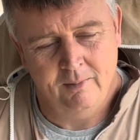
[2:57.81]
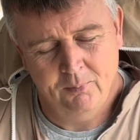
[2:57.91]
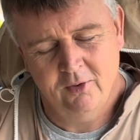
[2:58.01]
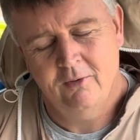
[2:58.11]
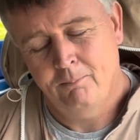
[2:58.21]

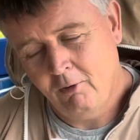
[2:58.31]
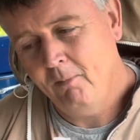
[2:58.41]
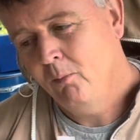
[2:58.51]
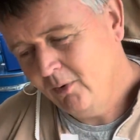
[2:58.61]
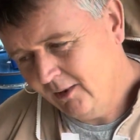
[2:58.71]
But the
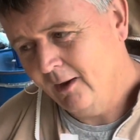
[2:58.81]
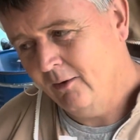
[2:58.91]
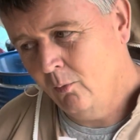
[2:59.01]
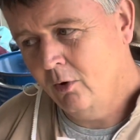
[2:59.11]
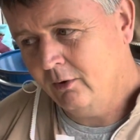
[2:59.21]
problem with
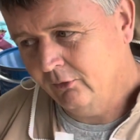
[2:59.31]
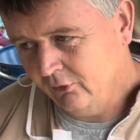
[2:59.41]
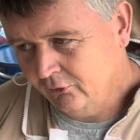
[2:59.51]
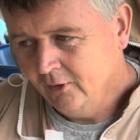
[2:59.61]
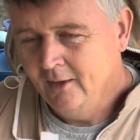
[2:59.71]
laying workers
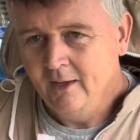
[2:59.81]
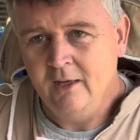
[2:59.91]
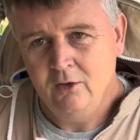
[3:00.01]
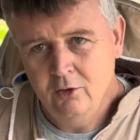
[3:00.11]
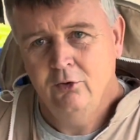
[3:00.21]
is it
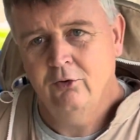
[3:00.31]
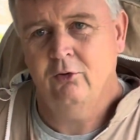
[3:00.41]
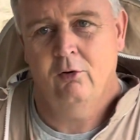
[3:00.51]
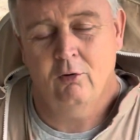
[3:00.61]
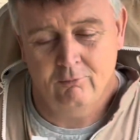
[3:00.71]
uses a lot of